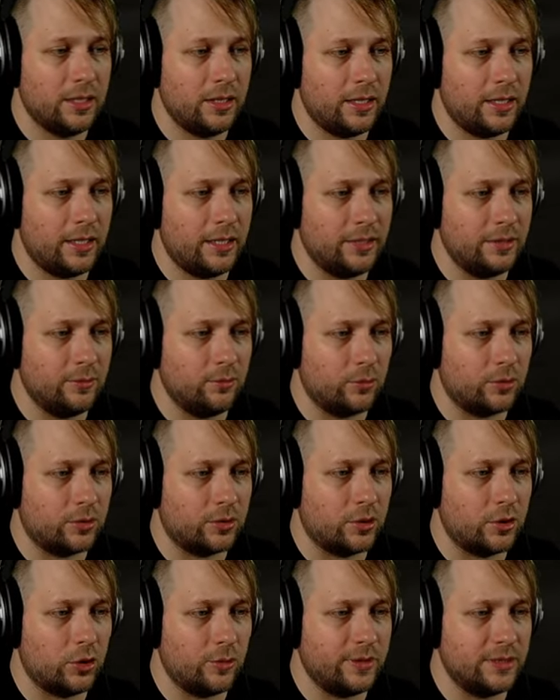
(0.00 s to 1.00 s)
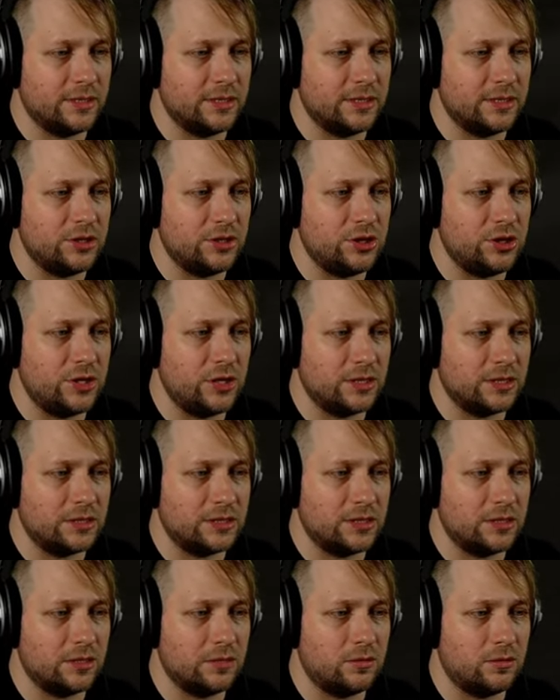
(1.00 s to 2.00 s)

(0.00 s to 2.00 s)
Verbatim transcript: And we're going to just